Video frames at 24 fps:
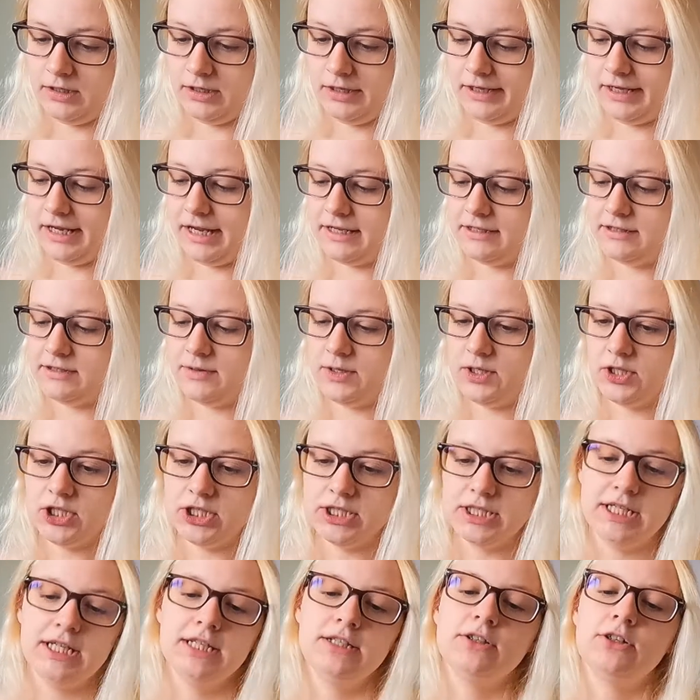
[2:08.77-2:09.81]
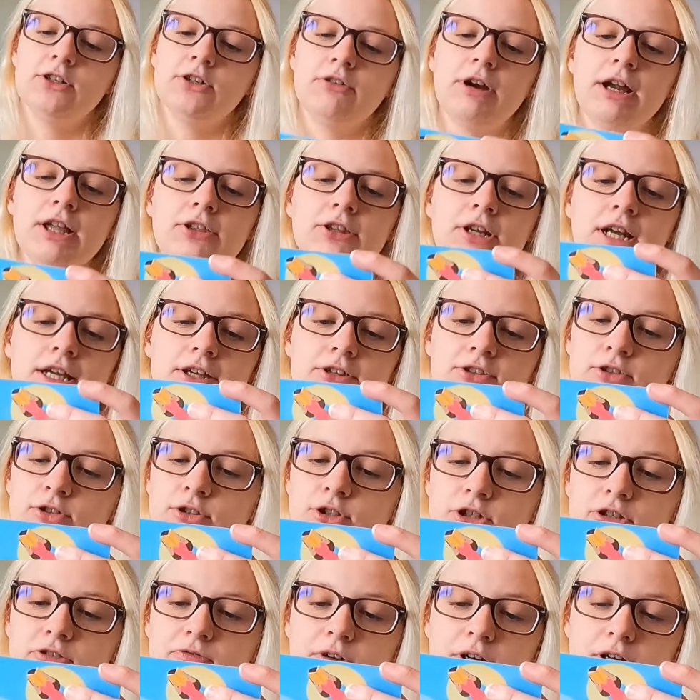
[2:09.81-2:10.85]
Okay, so it just says,
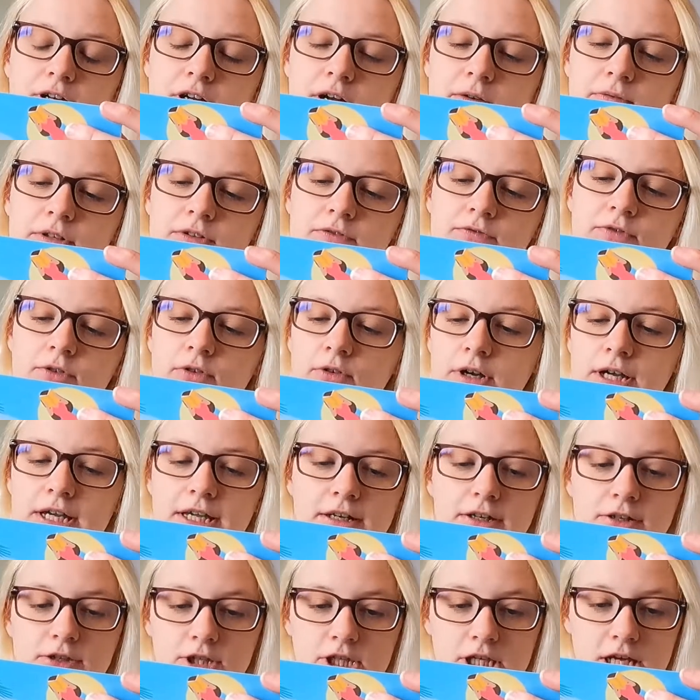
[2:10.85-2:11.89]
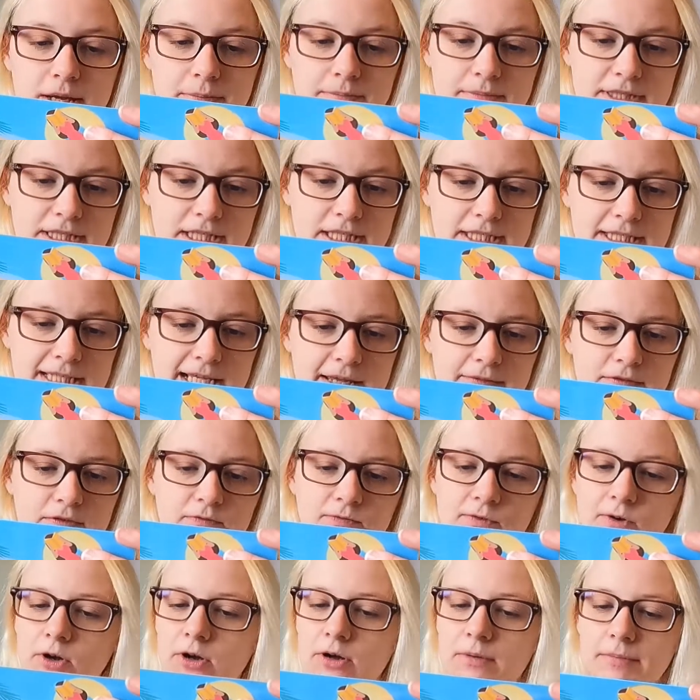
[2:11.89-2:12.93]
congratulations, you've uncovered 4 hidden gems and saved
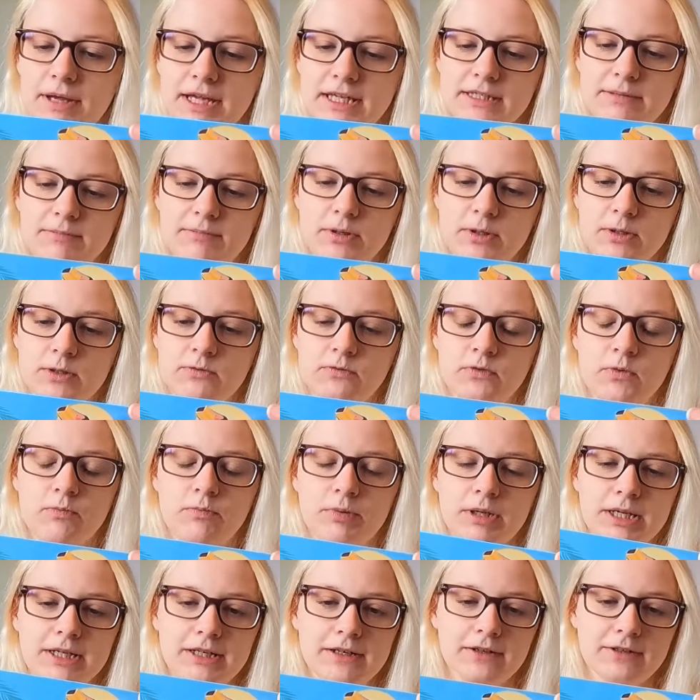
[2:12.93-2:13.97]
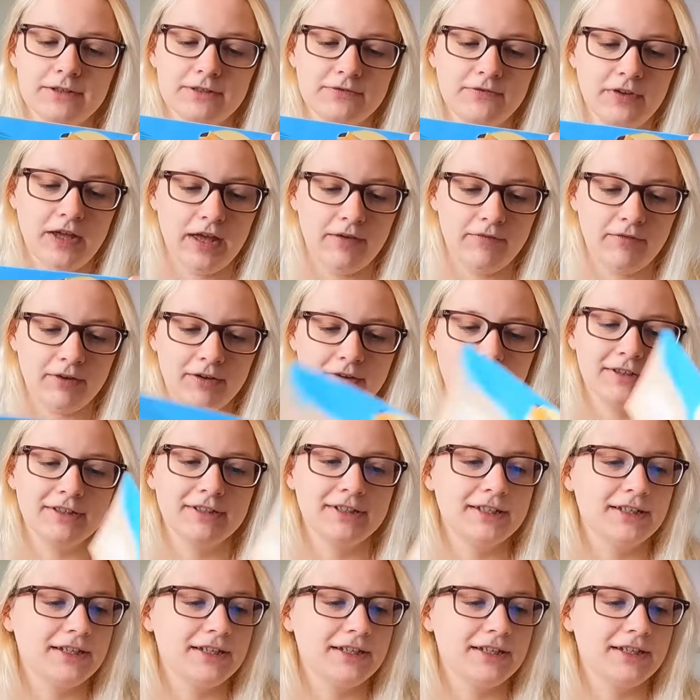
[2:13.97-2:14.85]
4 amazing books from being lost forever.